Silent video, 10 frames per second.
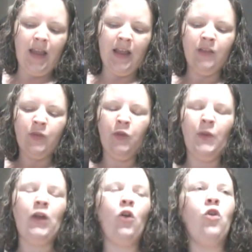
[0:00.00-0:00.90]
And so on the
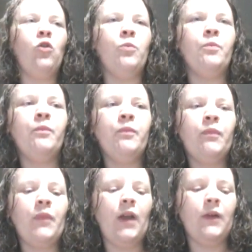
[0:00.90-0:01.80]
way home,
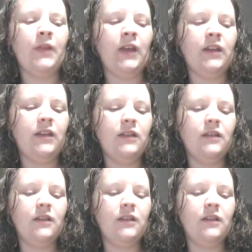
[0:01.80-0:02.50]
I was like,